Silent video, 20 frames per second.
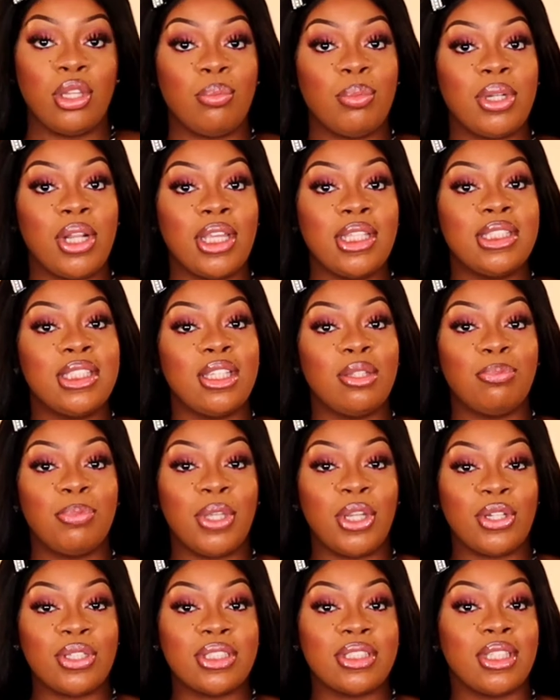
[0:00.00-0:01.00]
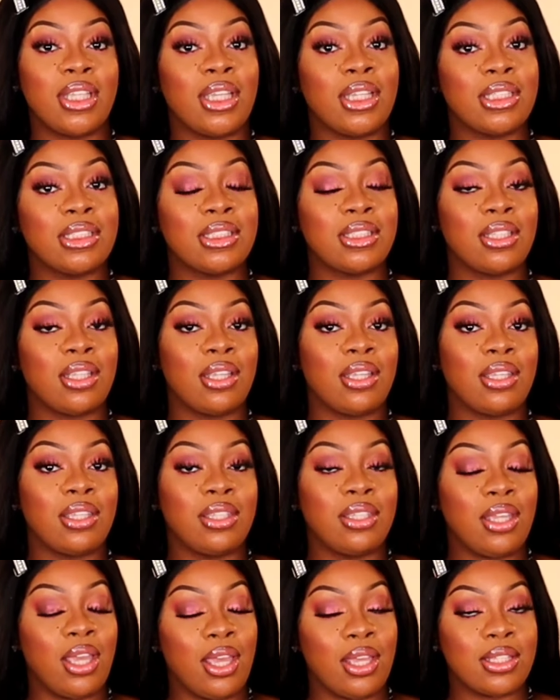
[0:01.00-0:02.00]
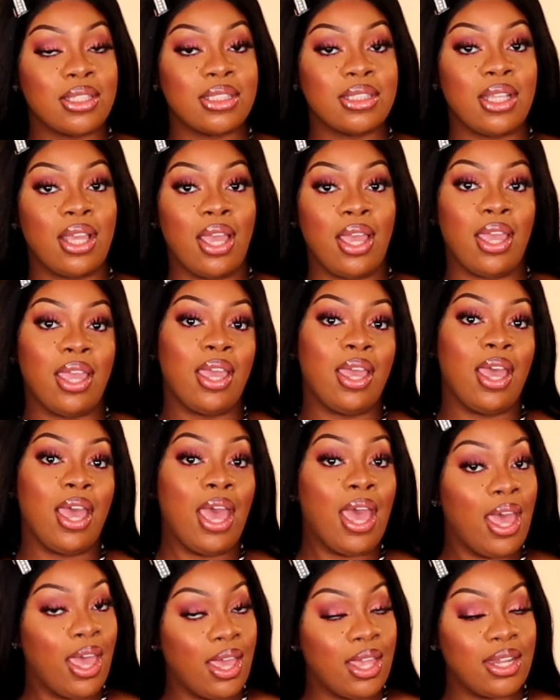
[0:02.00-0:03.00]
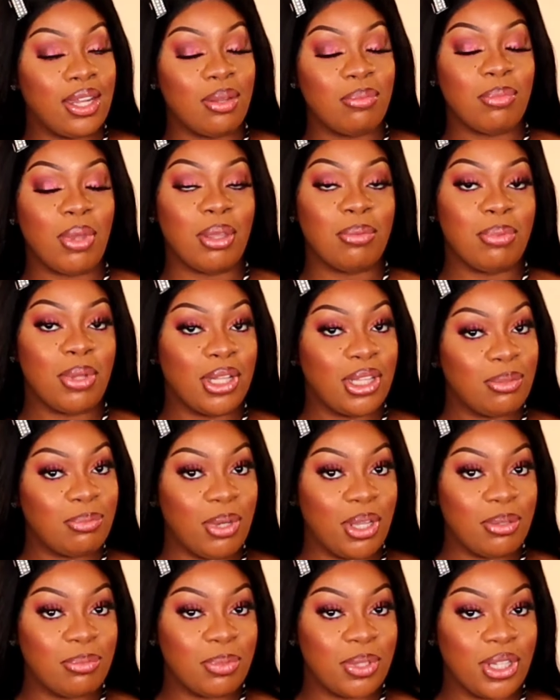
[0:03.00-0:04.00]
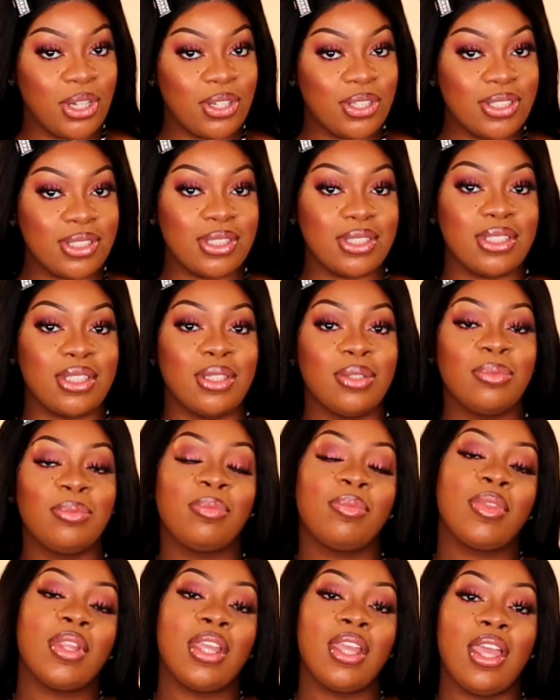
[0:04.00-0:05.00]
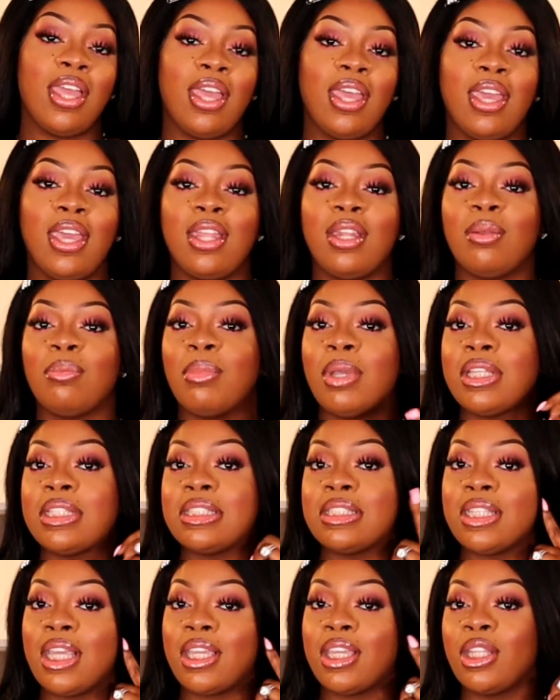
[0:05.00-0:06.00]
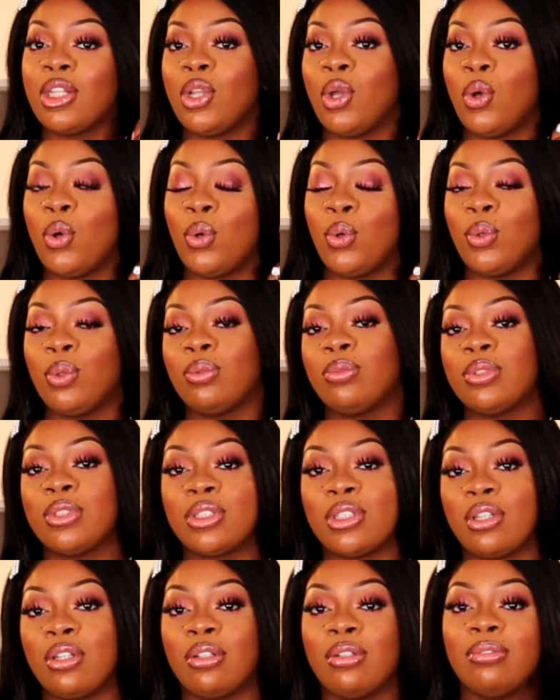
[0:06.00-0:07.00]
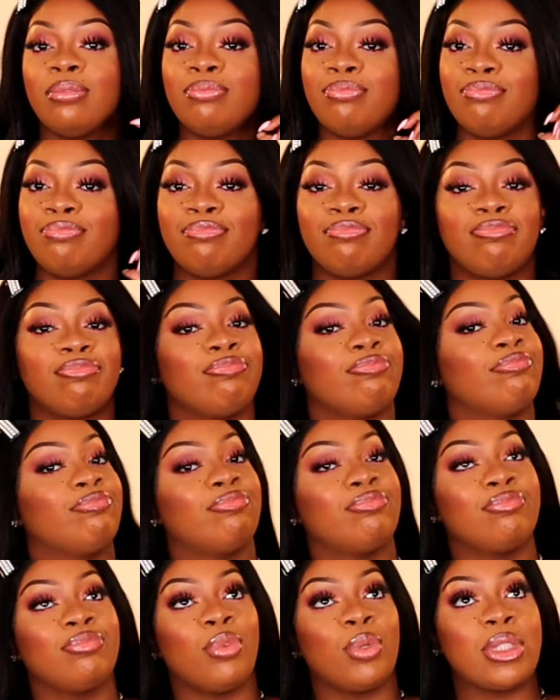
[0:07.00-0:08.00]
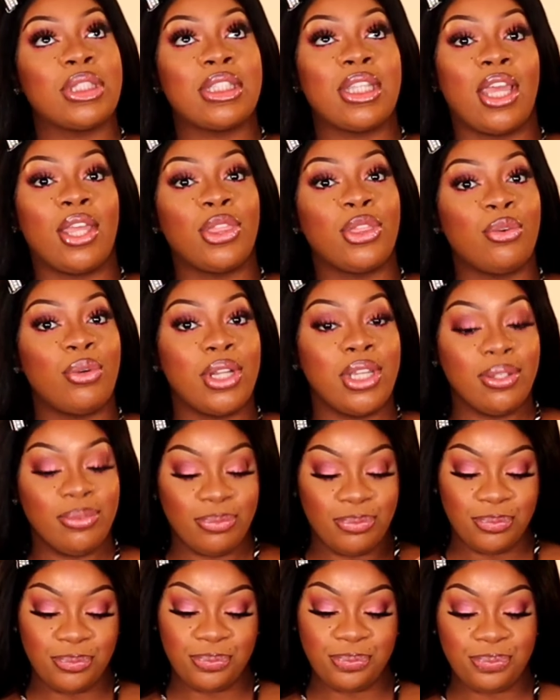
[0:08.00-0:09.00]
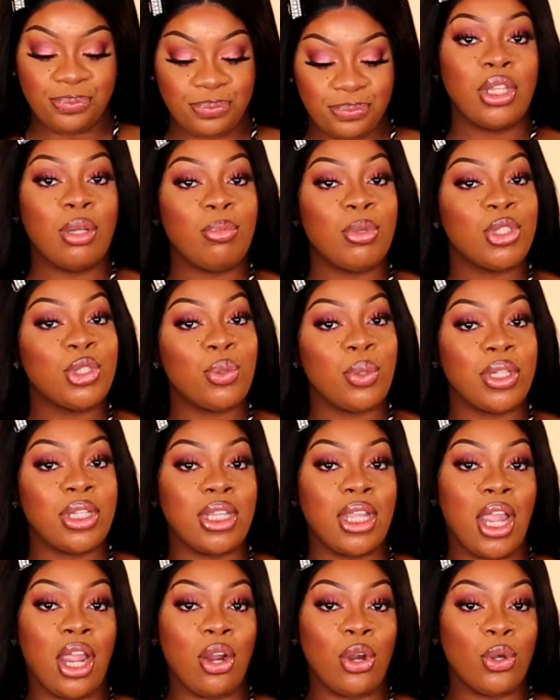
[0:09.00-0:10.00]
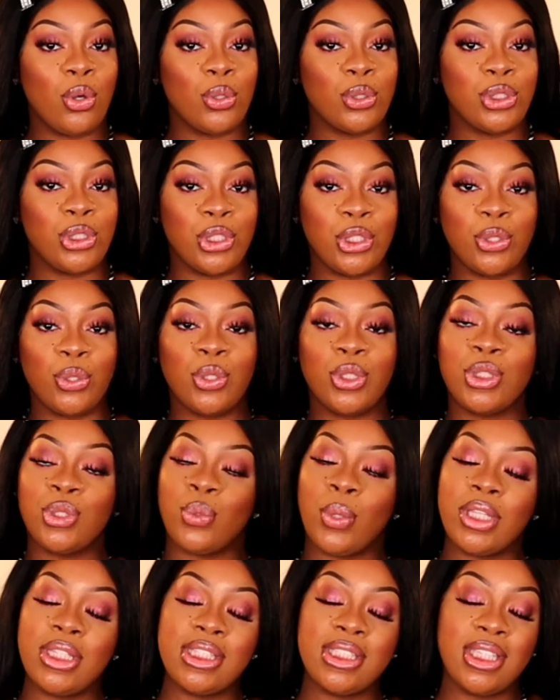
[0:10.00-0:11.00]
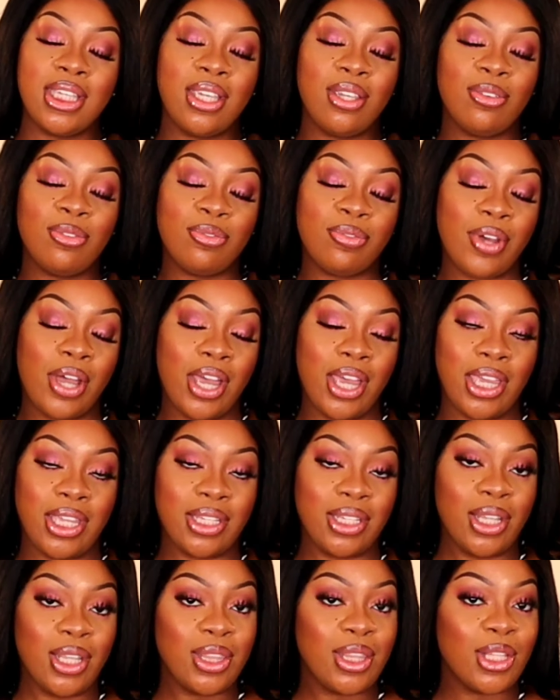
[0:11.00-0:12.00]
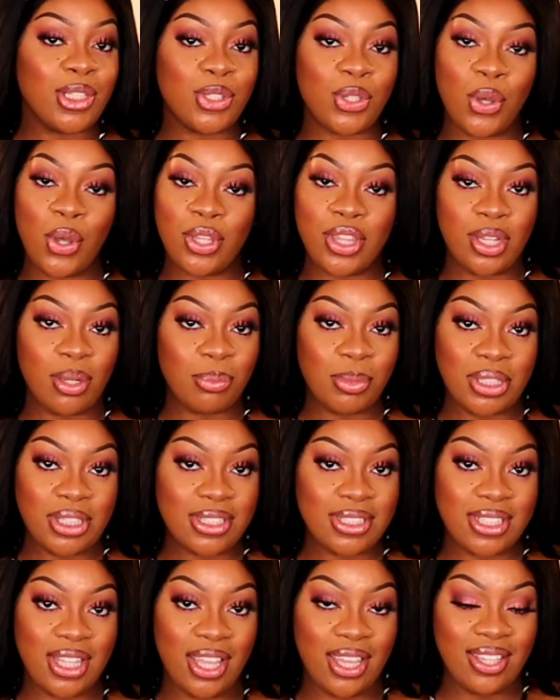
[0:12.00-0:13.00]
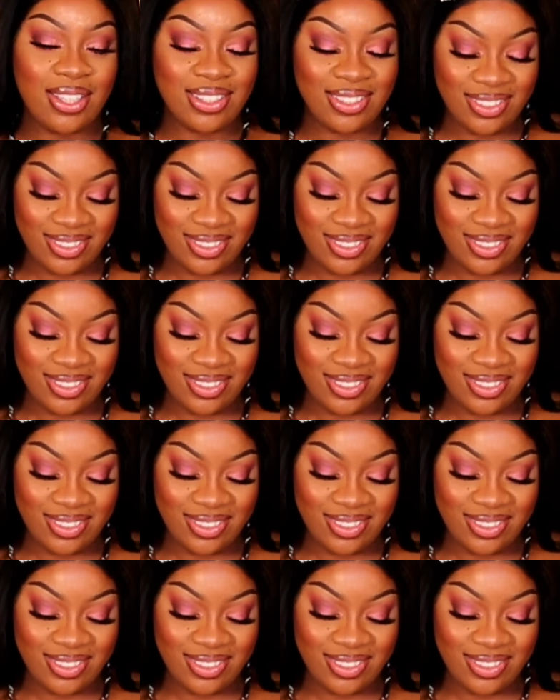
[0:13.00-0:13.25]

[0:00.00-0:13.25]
Number 19, piercings. Yes, I had my belly button pierced and my second hole. So, what's that, three? Number 20, how old are you? 20, fine. That's all that I'm gonna say.